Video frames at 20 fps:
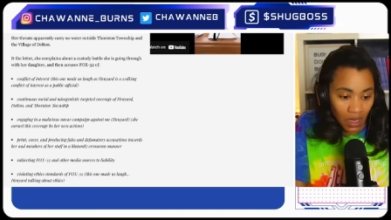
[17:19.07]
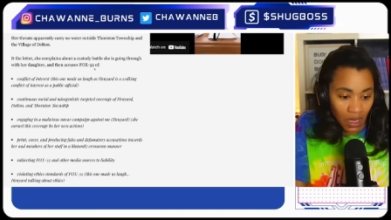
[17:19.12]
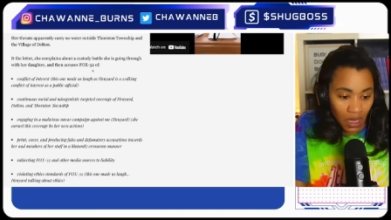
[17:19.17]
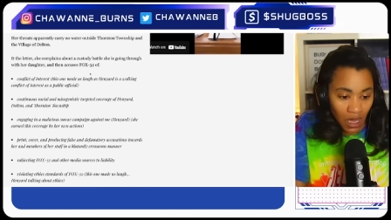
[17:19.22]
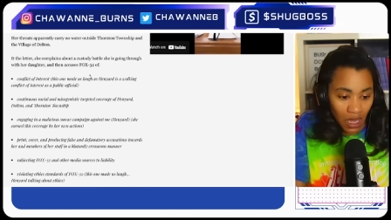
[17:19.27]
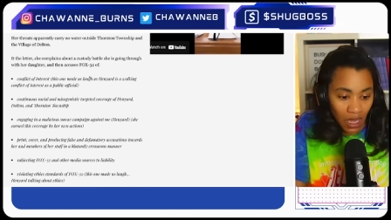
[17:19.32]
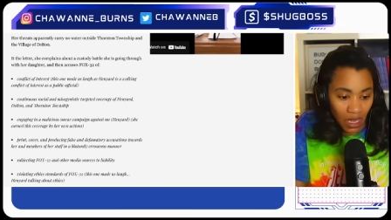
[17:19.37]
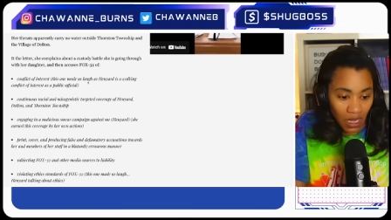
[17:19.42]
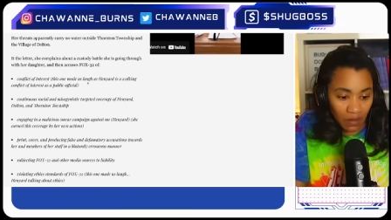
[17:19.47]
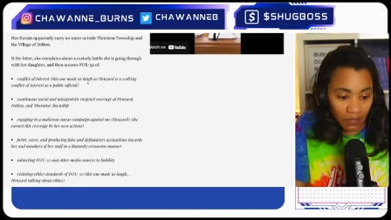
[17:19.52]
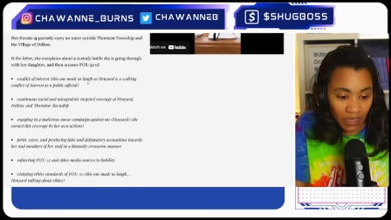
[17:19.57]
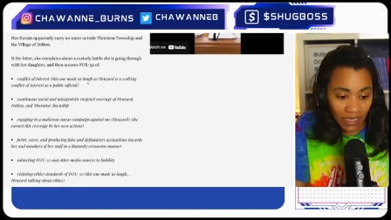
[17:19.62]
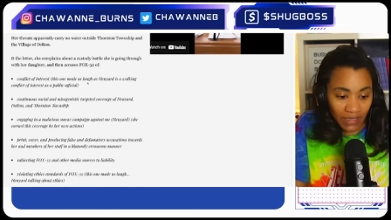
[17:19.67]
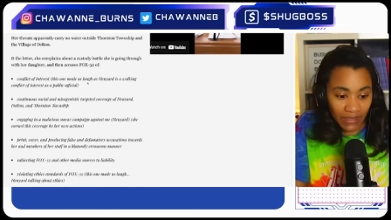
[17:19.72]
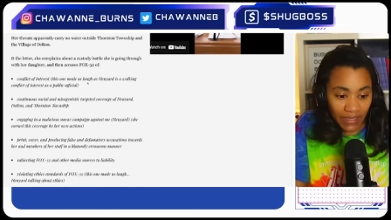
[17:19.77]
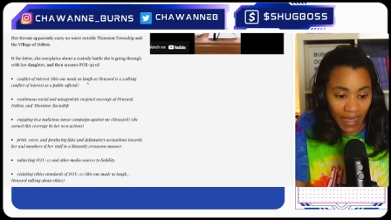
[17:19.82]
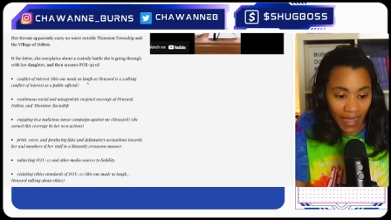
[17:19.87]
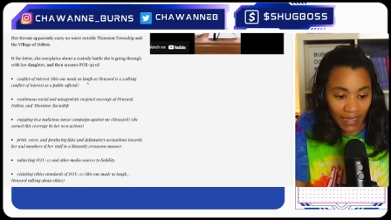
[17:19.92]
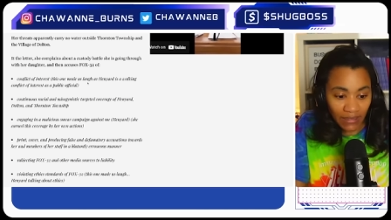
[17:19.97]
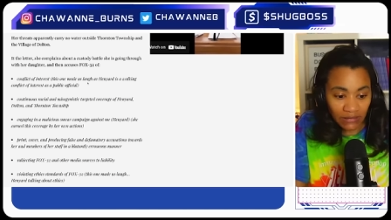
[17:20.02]

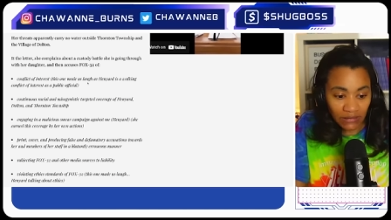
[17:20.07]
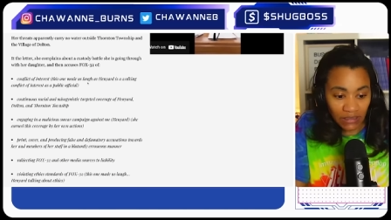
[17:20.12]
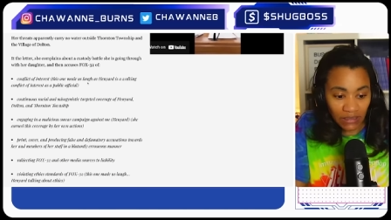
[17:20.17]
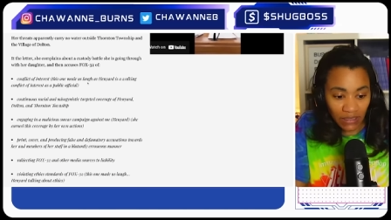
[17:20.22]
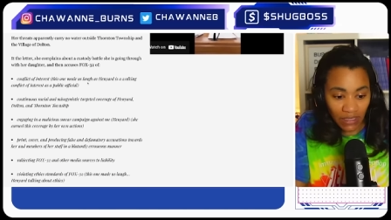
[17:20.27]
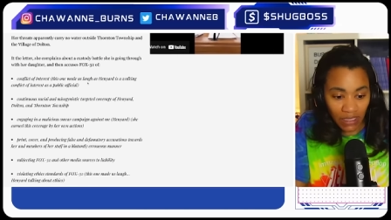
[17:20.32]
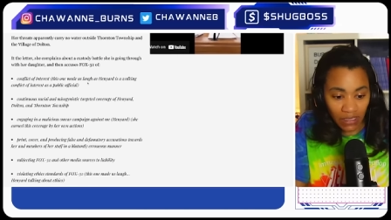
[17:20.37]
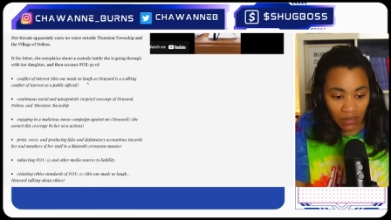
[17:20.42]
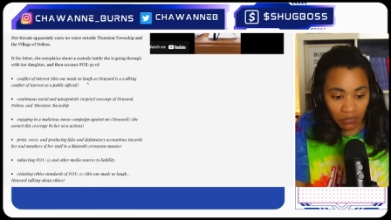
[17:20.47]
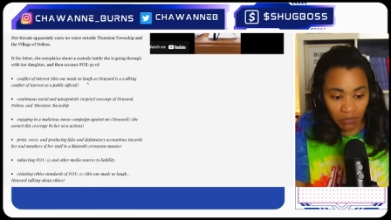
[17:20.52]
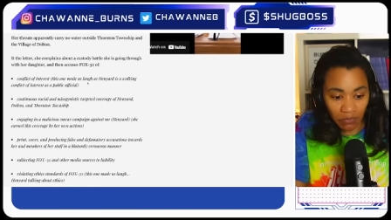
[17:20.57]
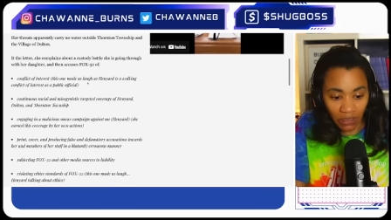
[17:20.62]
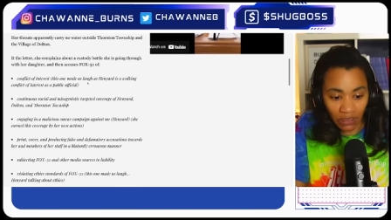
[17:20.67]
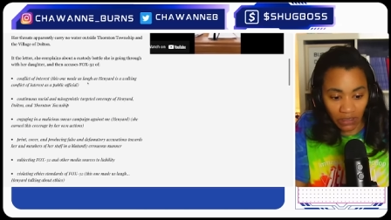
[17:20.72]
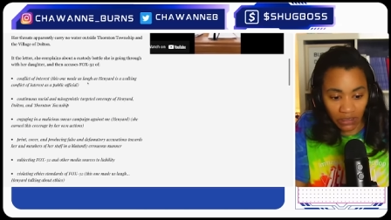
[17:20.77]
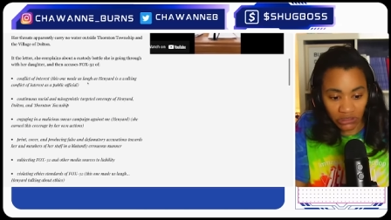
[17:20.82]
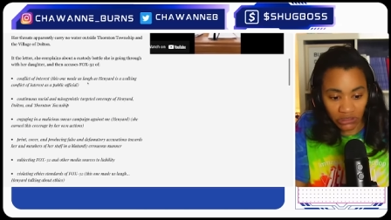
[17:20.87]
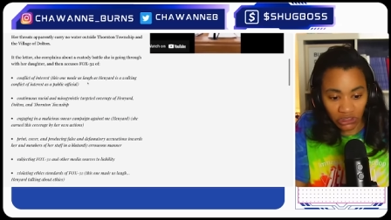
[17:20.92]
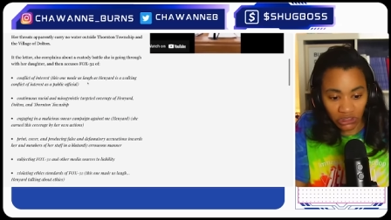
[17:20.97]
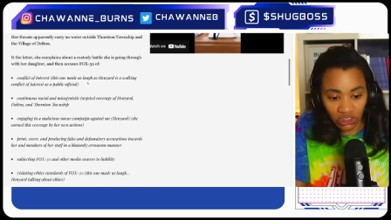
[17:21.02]
Engaging in
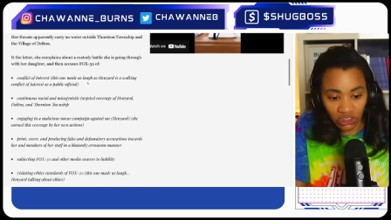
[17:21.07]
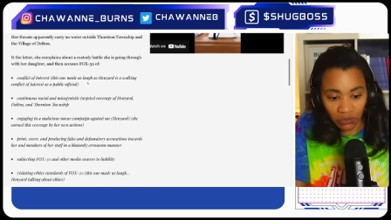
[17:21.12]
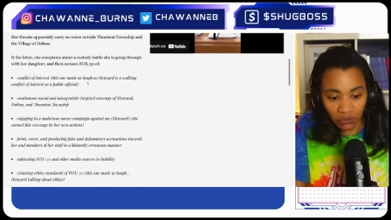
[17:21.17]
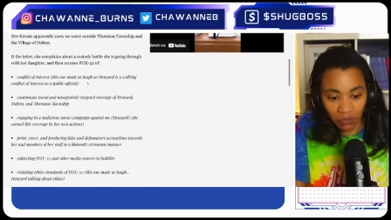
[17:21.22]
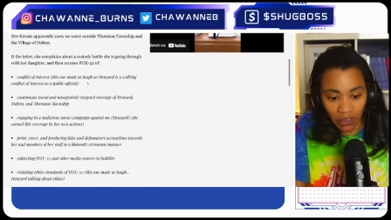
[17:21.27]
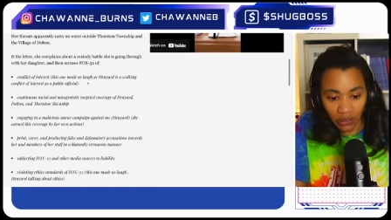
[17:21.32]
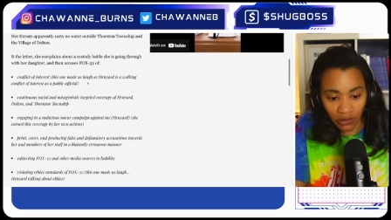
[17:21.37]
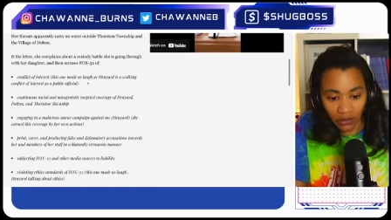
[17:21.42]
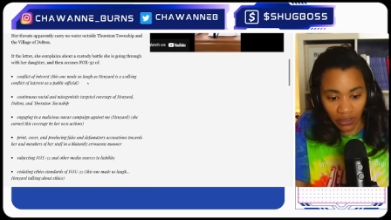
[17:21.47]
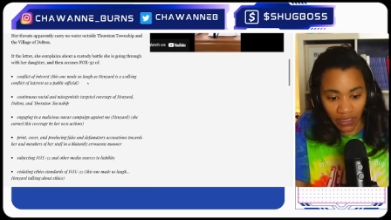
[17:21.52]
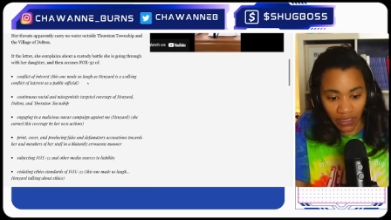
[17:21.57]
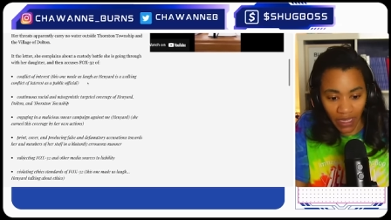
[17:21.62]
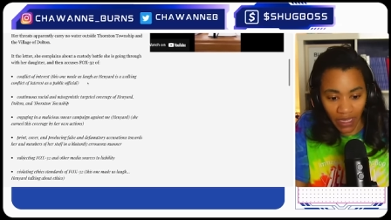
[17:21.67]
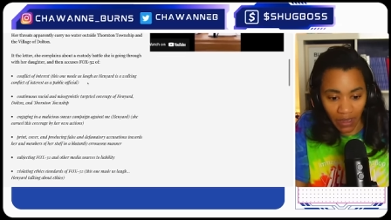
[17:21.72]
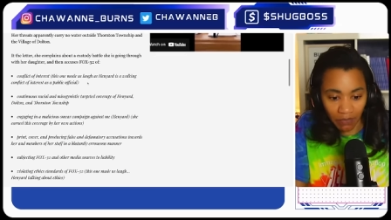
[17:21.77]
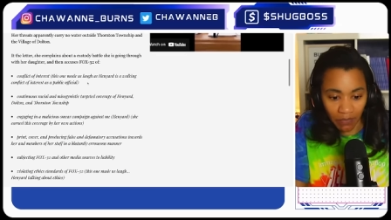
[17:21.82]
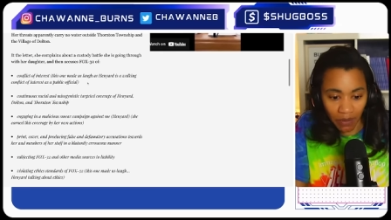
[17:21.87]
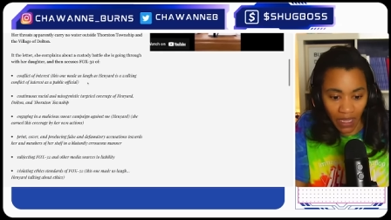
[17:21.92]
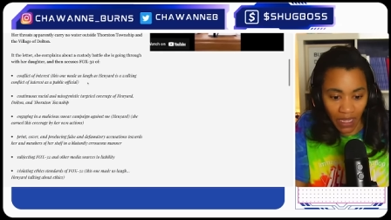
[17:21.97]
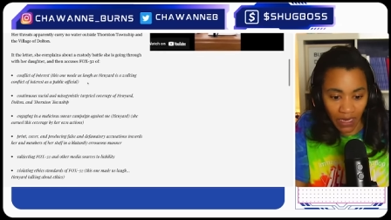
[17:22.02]
malicious smear
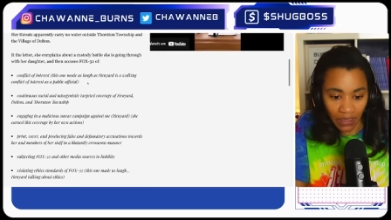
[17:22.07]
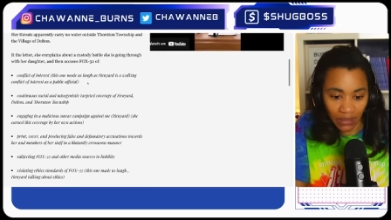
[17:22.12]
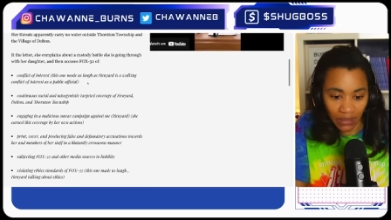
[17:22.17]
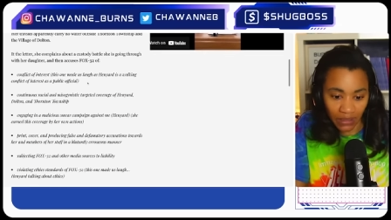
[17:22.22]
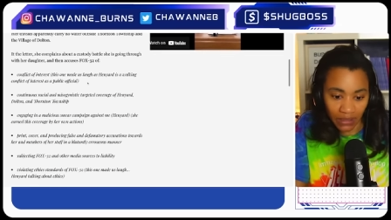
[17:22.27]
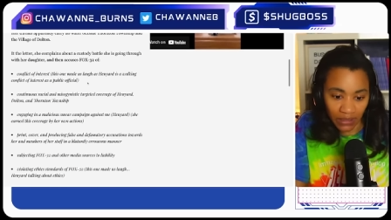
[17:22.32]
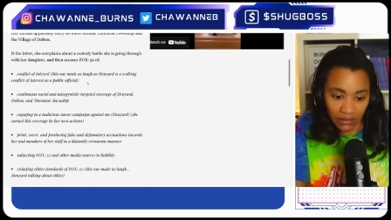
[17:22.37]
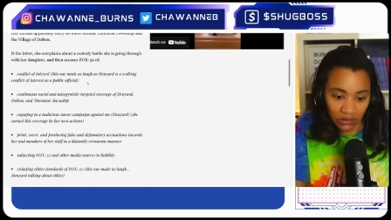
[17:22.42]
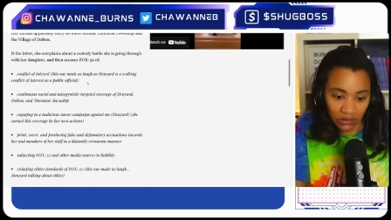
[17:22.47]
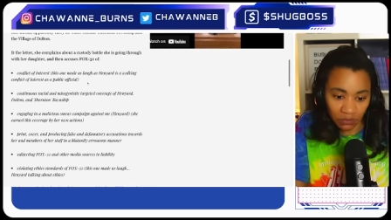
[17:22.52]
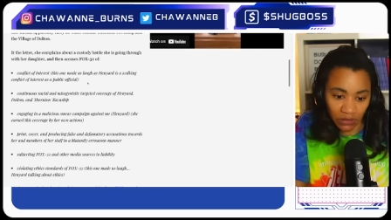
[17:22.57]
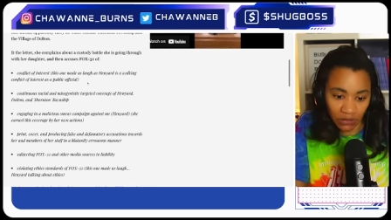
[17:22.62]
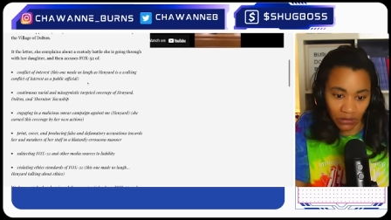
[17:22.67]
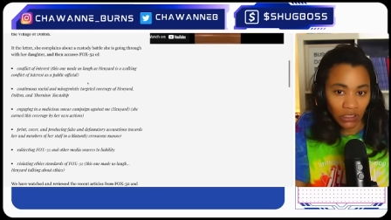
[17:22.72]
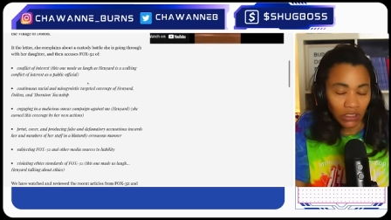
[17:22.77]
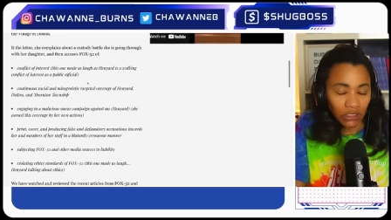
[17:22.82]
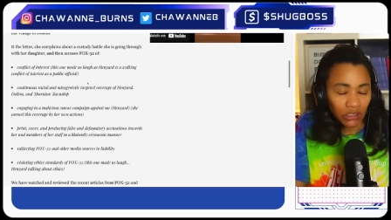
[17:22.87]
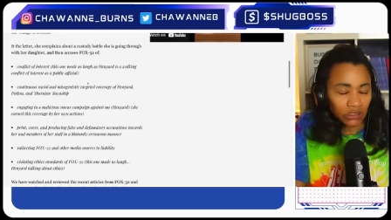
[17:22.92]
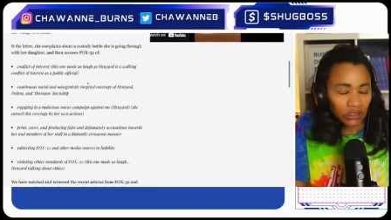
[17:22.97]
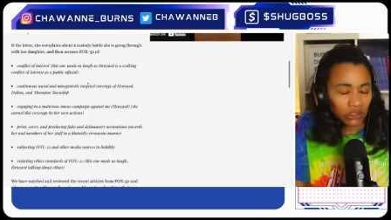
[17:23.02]
campaign against me.
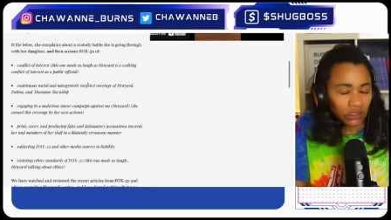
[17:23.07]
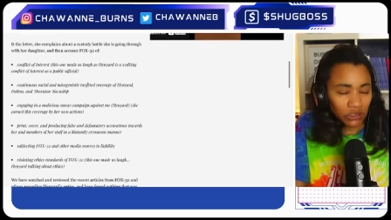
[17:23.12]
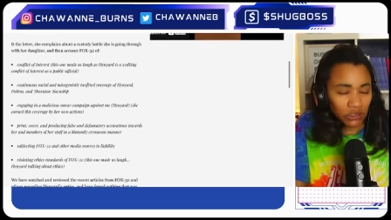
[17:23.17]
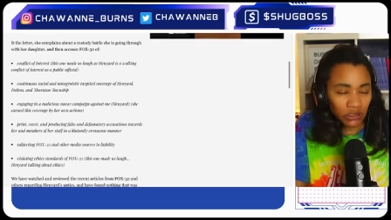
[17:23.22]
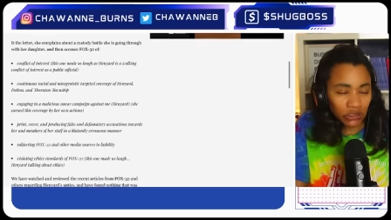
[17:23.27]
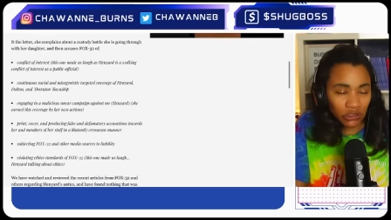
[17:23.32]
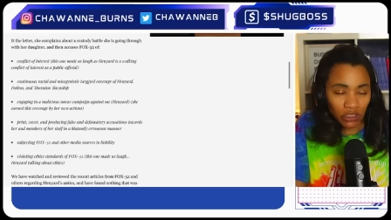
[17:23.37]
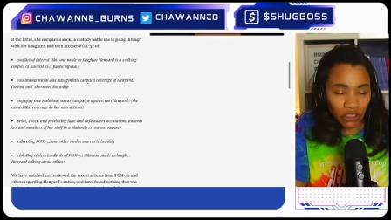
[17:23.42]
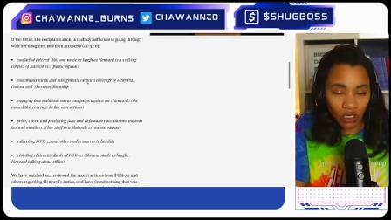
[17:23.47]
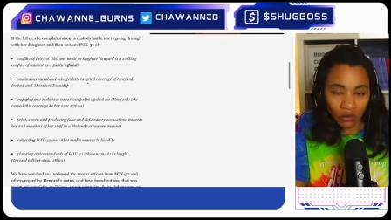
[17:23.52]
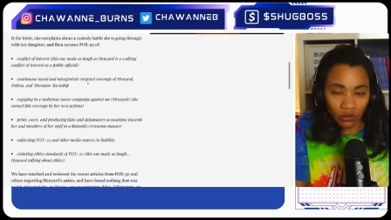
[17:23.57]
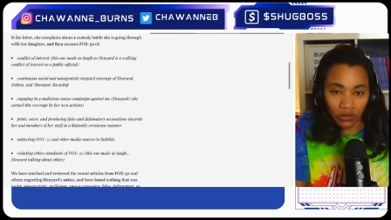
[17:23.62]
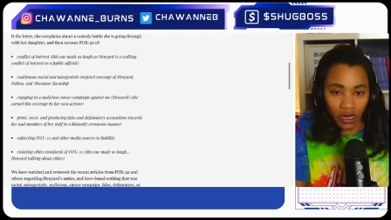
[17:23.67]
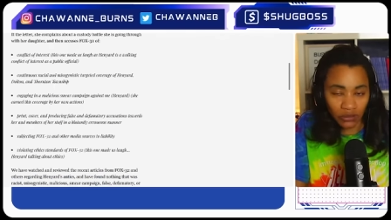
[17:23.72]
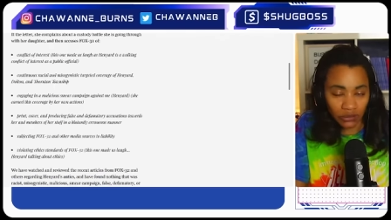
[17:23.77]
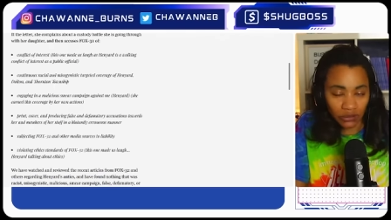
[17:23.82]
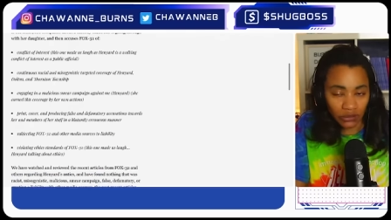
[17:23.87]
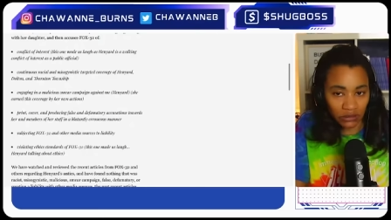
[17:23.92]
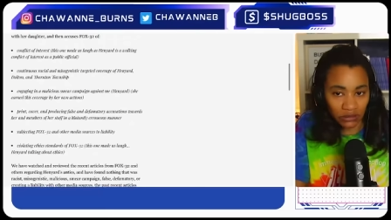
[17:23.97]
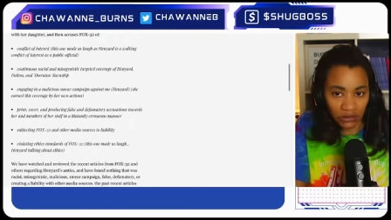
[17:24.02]
She's so
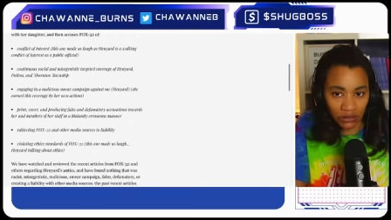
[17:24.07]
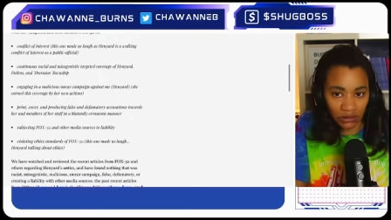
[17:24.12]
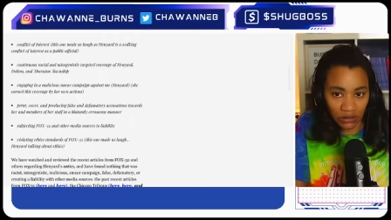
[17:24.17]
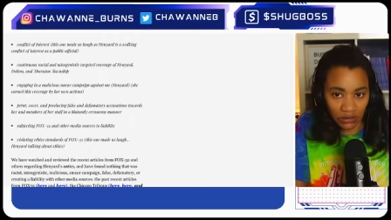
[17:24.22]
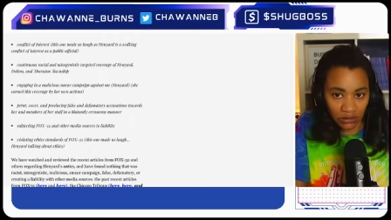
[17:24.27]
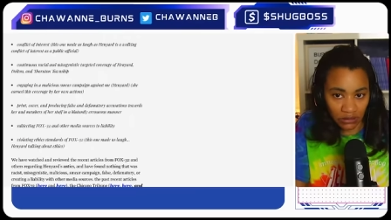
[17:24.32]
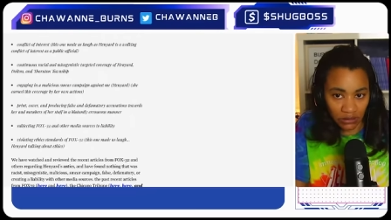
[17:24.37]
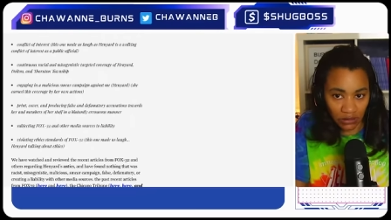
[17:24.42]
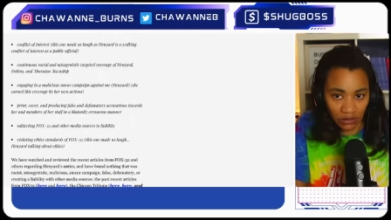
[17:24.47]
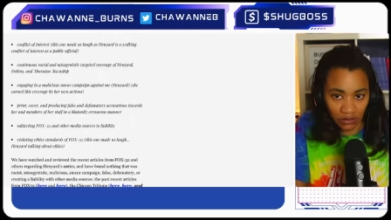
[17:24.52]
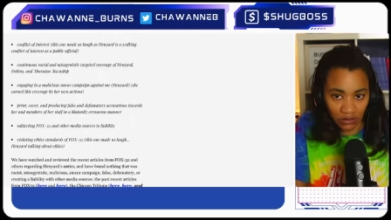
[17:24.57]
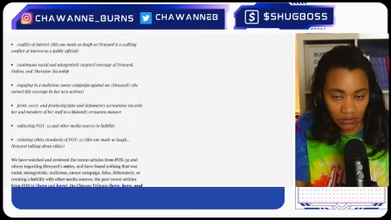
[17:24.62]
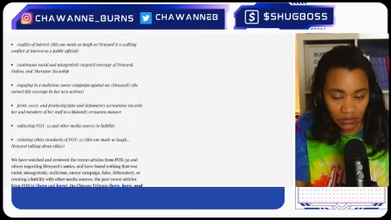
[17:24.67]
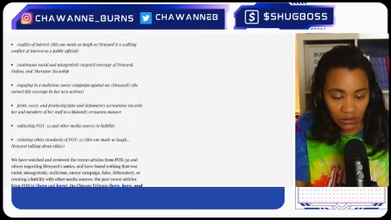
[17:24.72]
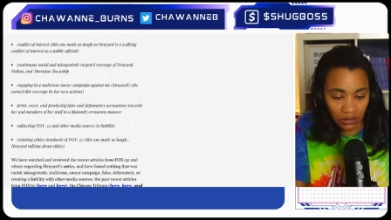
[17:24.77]
narcissistic.